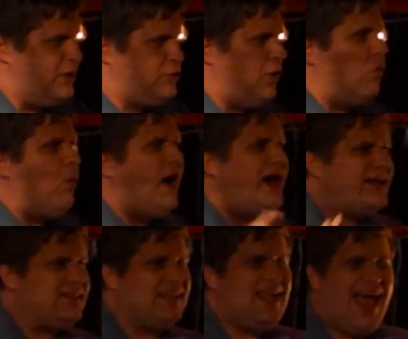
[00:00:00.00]
into a
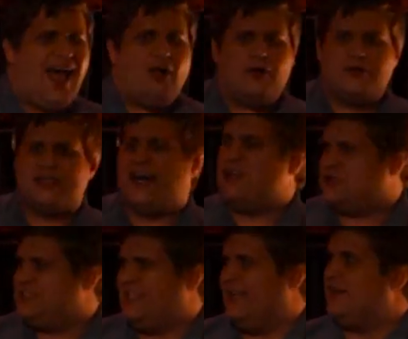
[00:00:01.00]
widely held
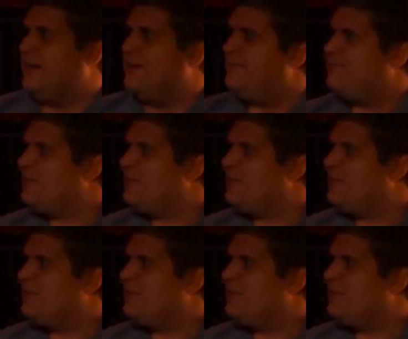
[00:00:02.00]
understanding.